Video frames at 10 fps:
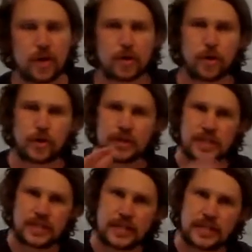cook it
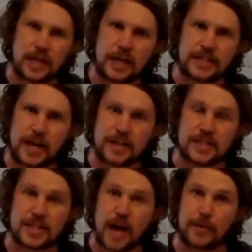skin side down to
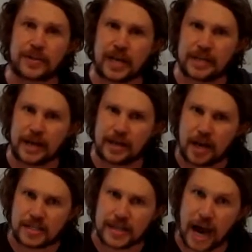start with, get that
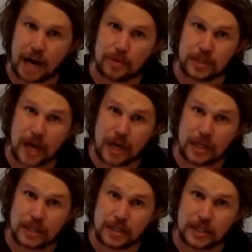nice caramel
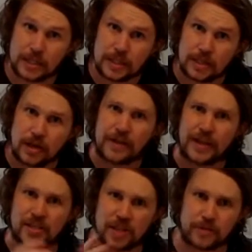color, right?
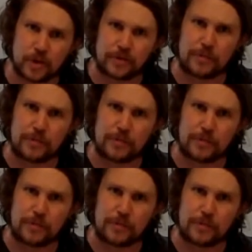That sort of beautiful